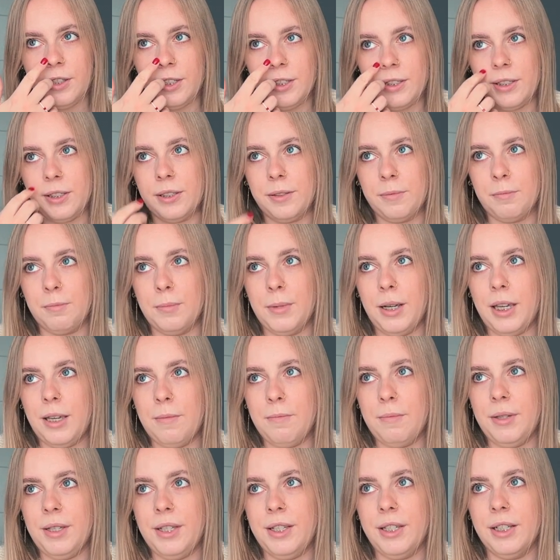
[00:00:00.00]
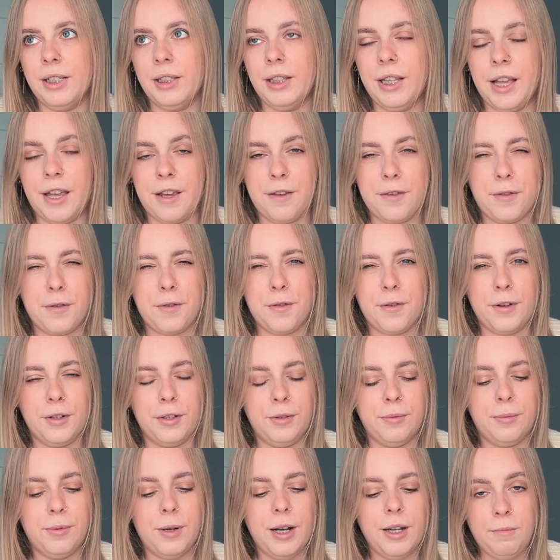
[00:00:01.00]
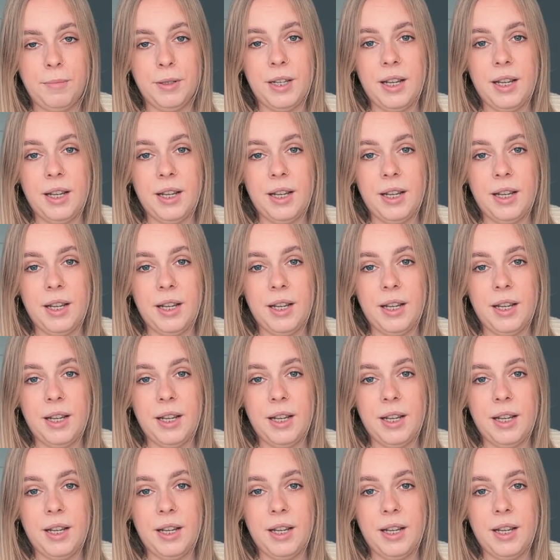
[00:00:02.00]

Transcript: This is maybe like third one